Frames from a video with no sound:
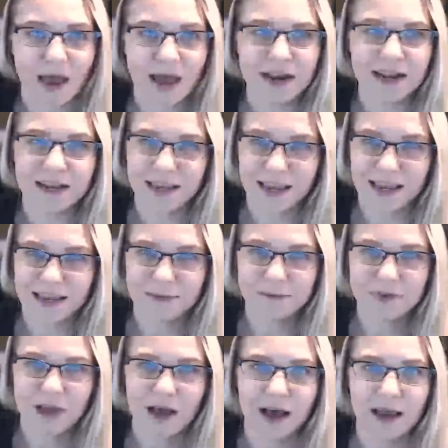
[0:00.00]
and it came
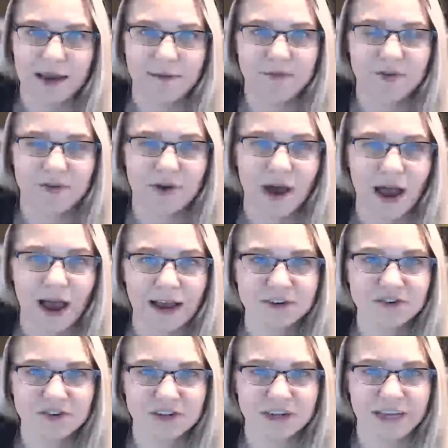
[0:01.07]
time to
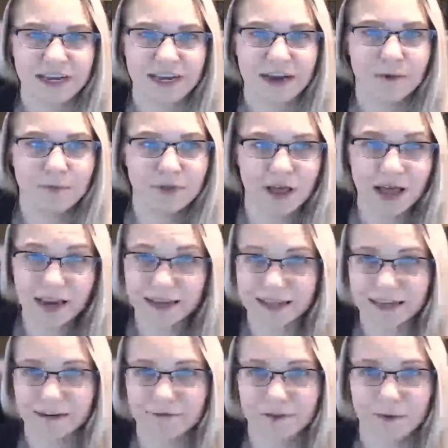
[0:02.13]
actually applying
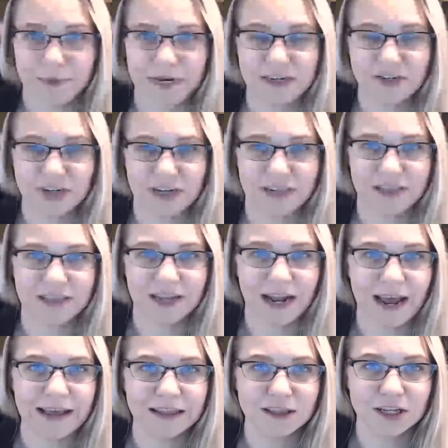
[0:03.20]
the information that
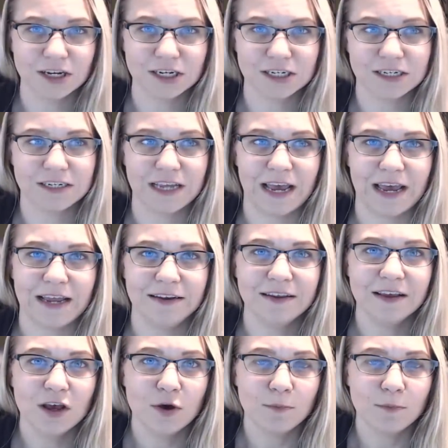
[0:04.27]
I learned and